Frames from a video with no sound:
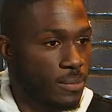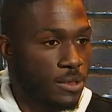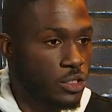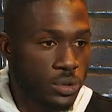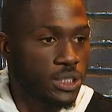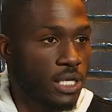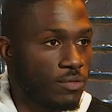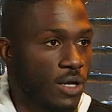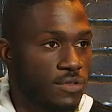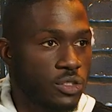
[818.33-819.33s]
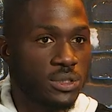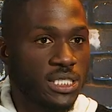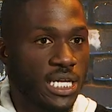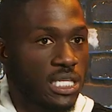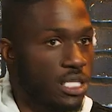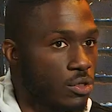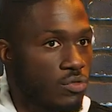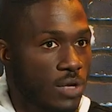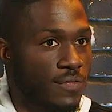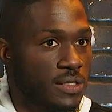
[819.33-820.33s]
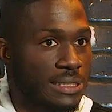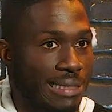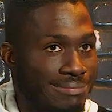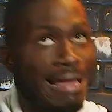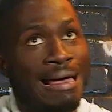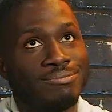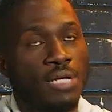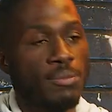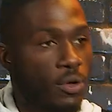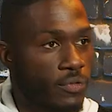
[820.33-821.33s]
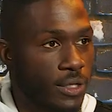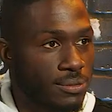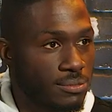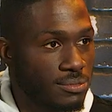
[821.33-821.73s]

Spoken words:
As soon as it get rough, as soon as it get a little rough, it's like, I'm over it.